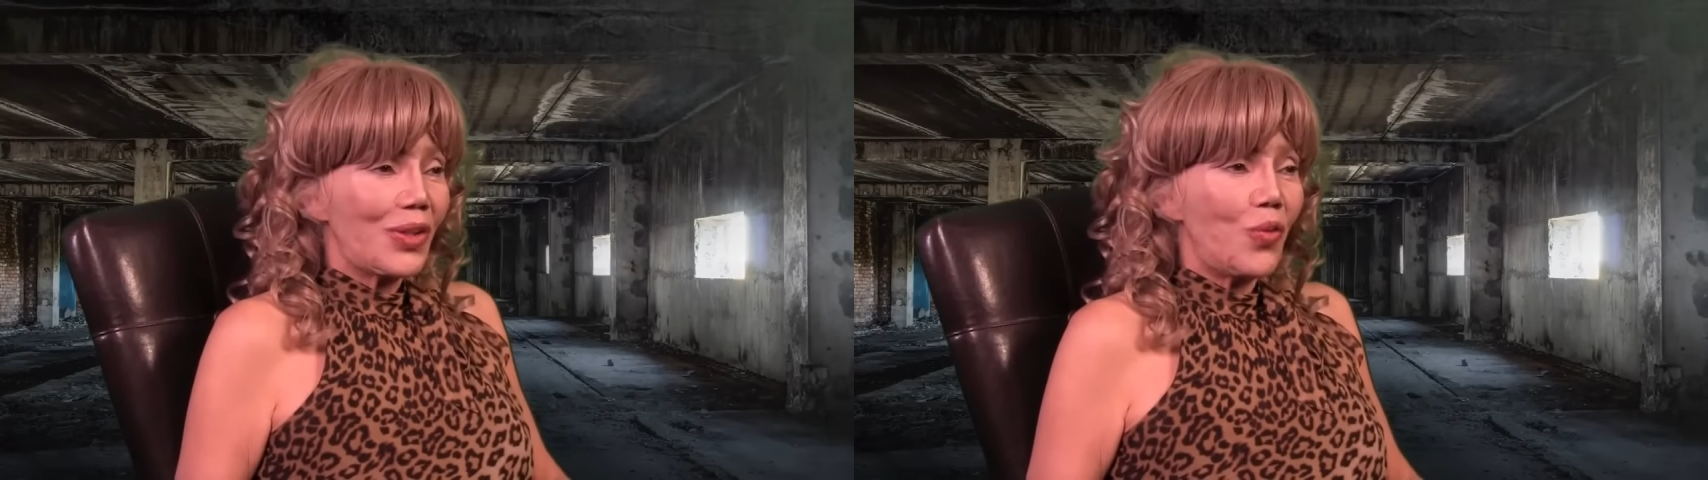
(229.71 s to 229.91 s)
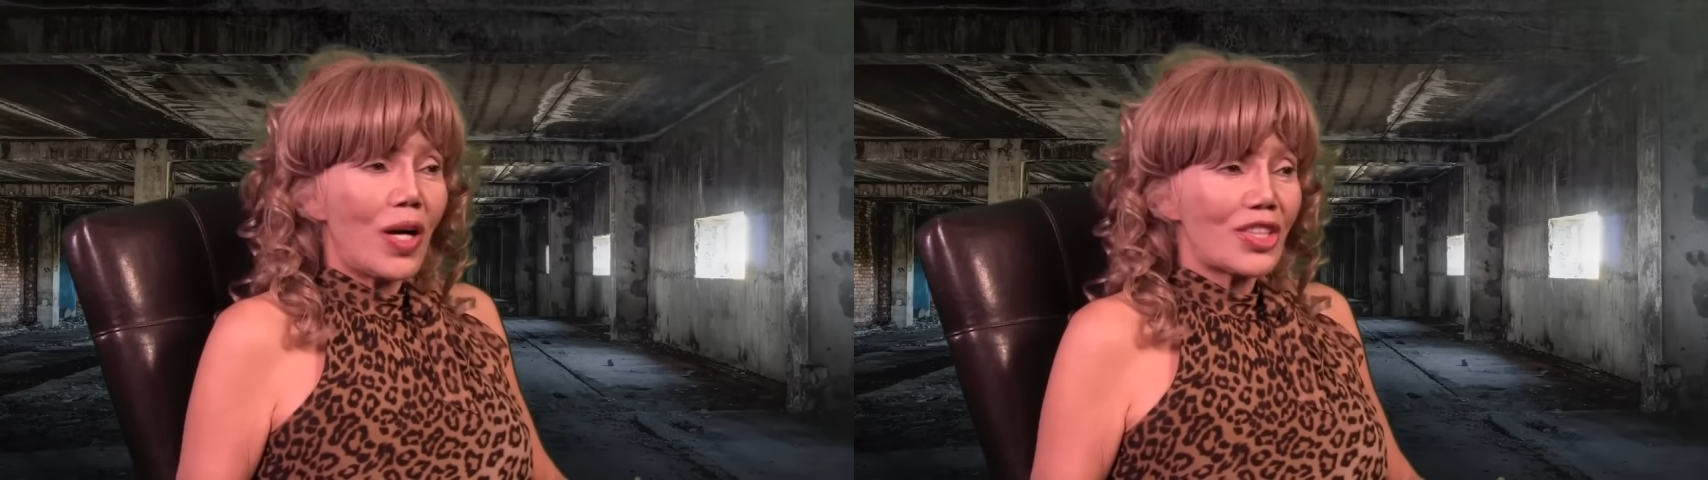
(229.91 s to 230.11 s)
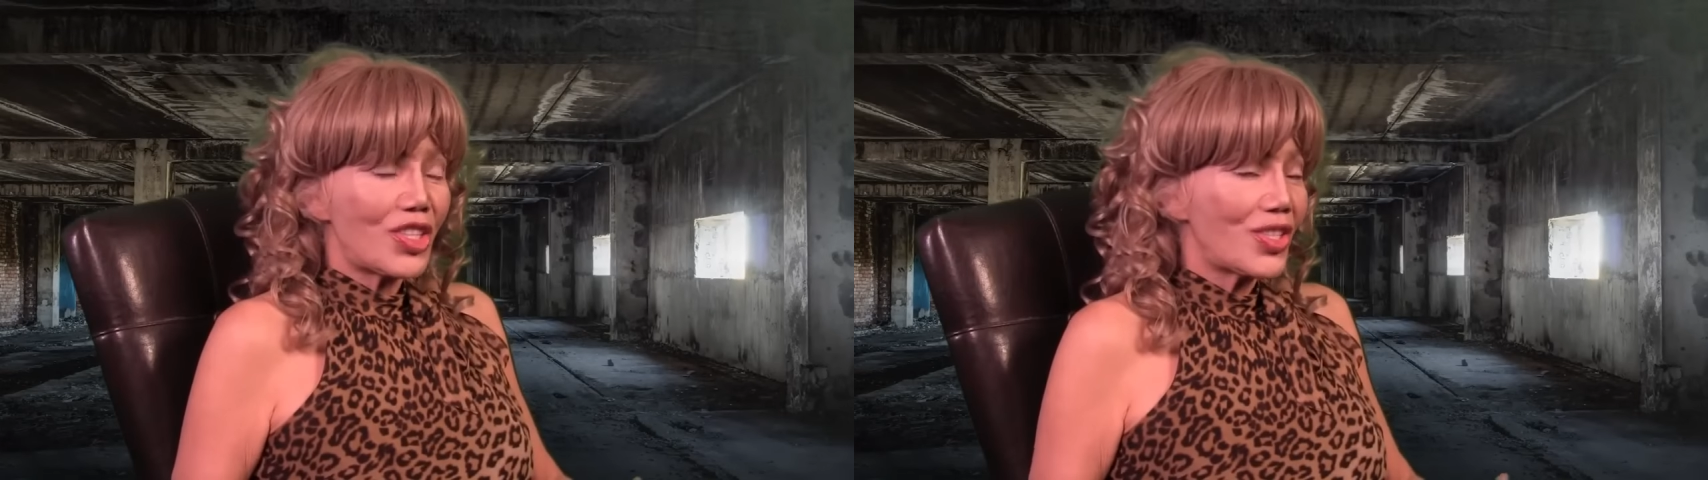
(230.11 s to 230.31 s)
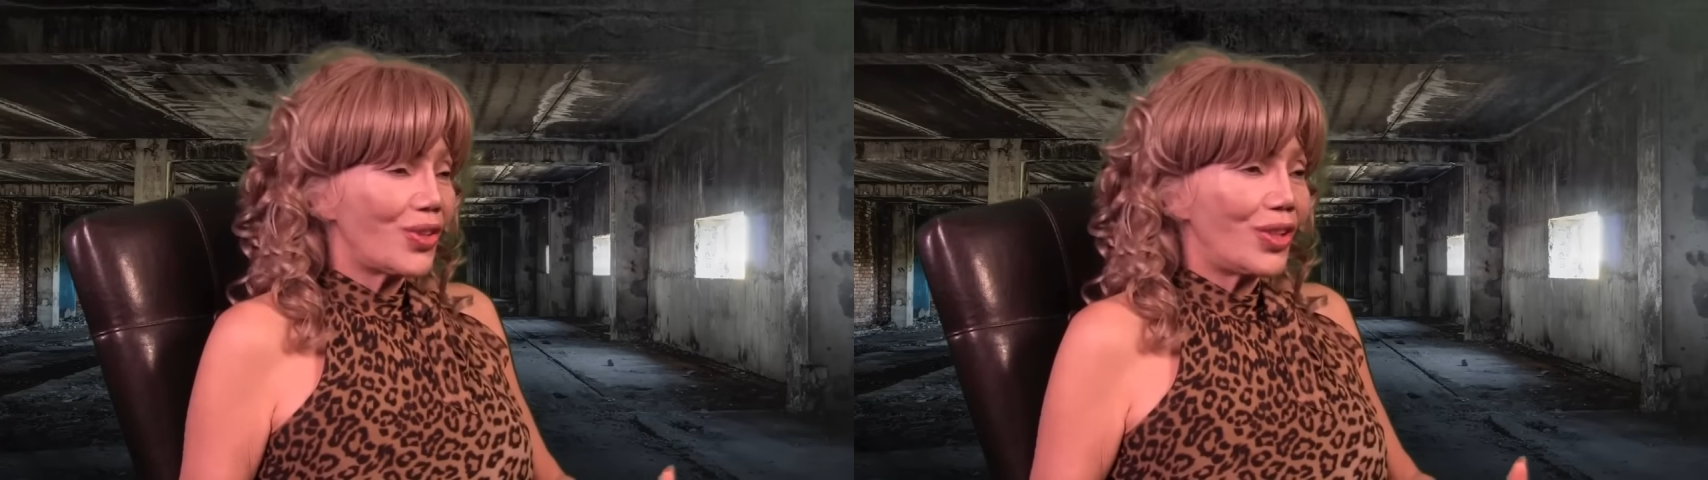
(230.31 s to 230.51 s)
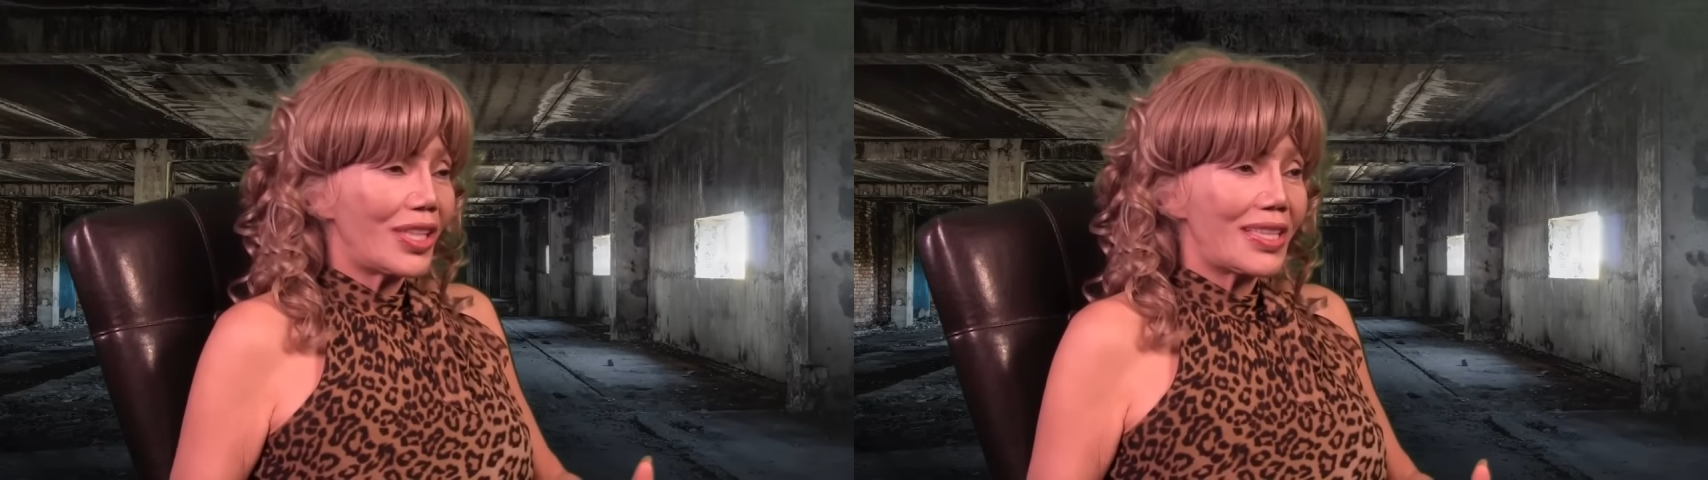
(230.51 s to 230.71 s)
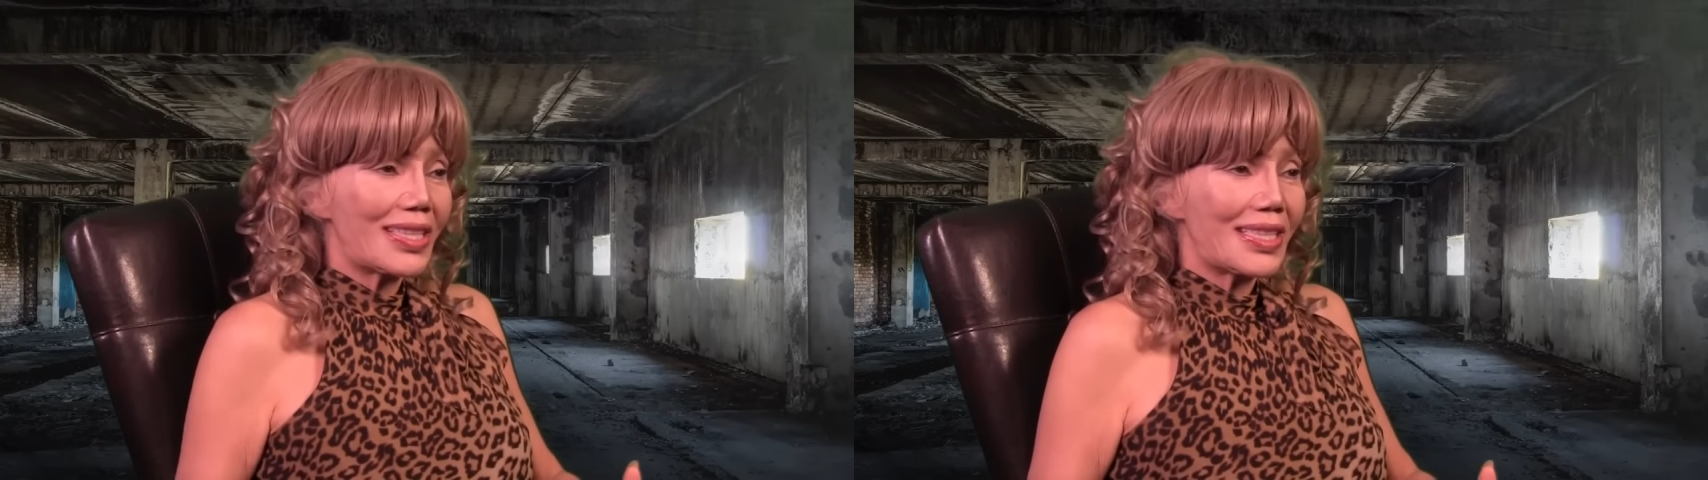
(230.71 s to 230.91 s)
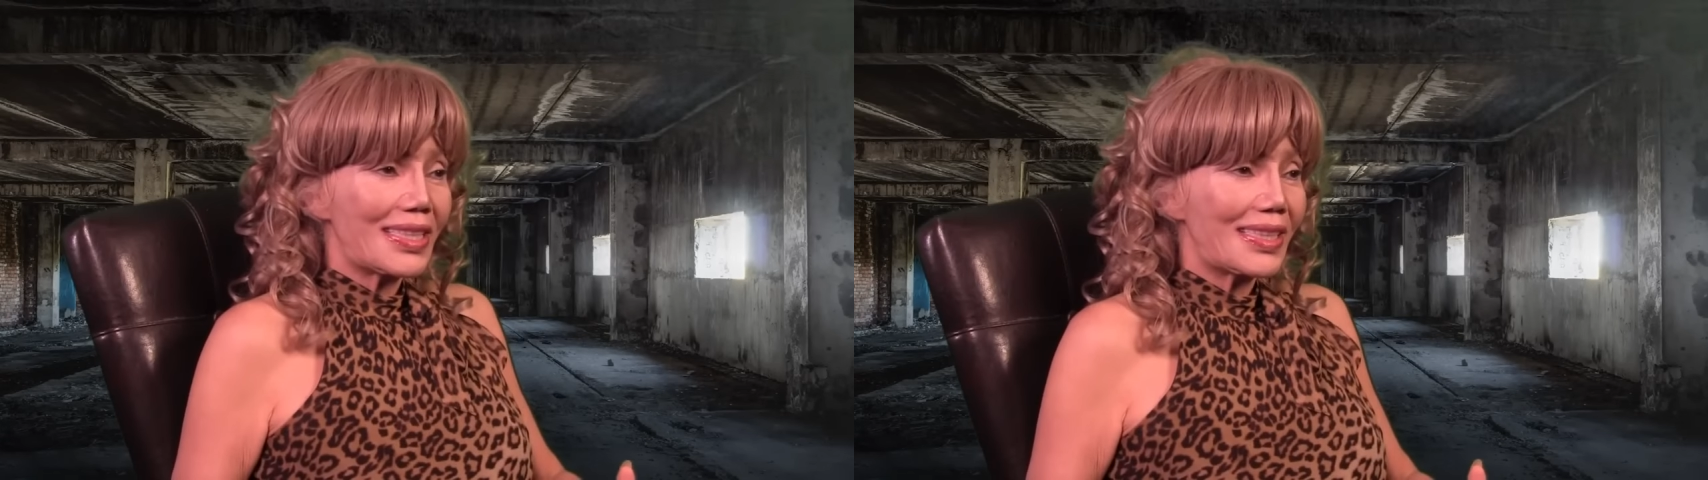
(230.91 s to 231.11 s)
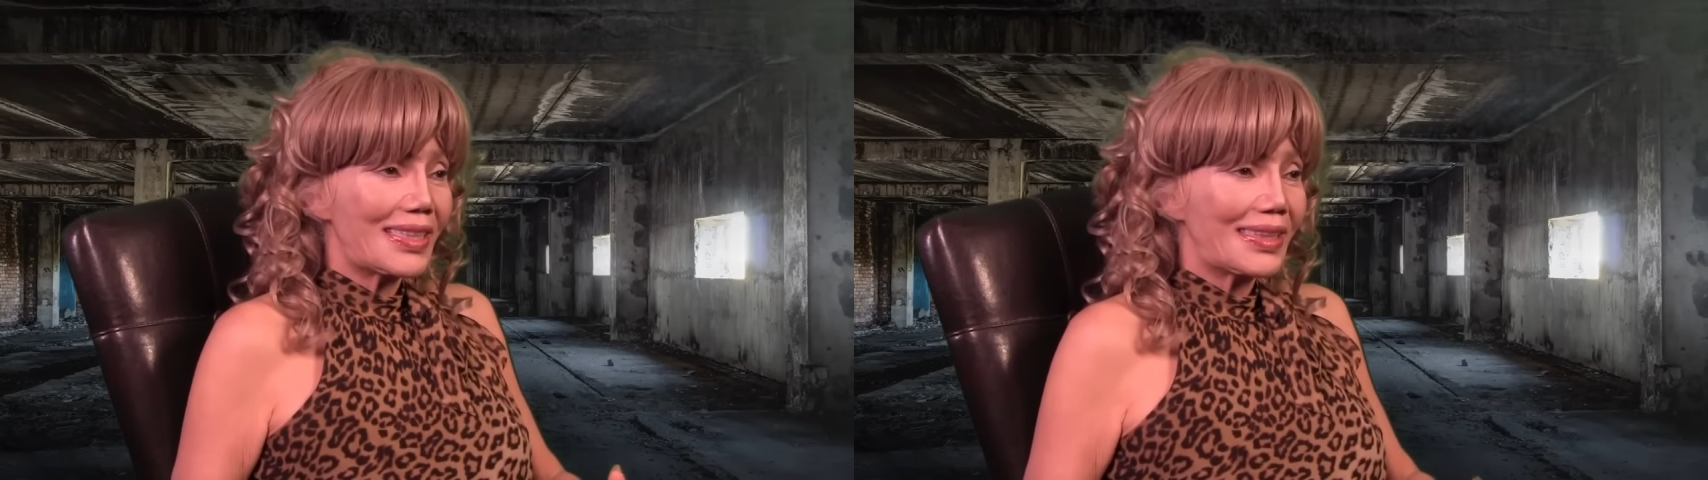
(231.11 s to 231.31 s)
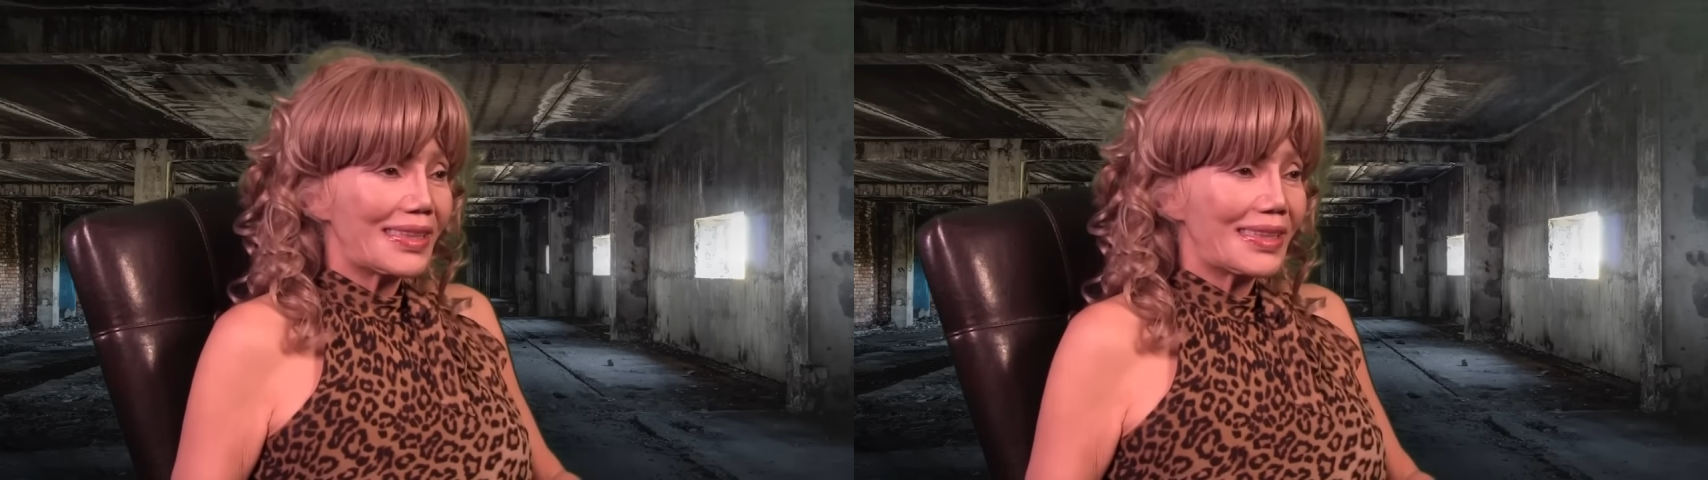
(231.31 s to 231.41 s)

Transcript: watches all this,